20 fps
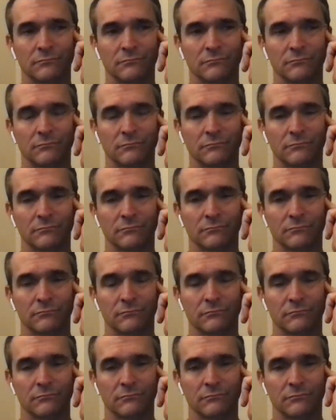
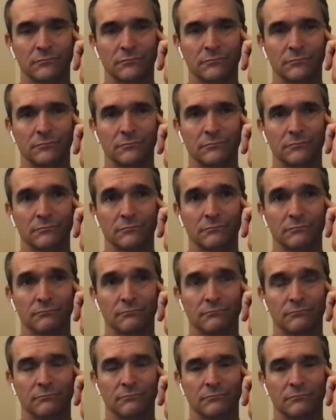
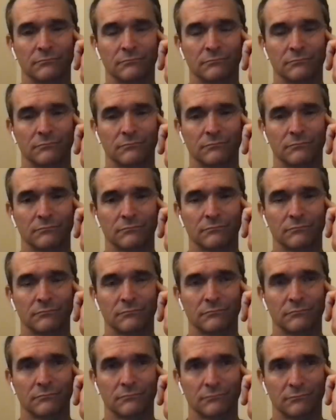
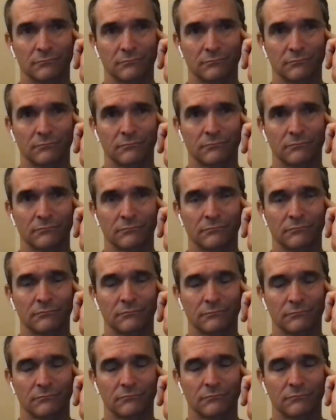
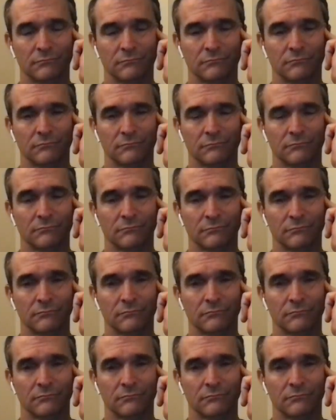(not speaking)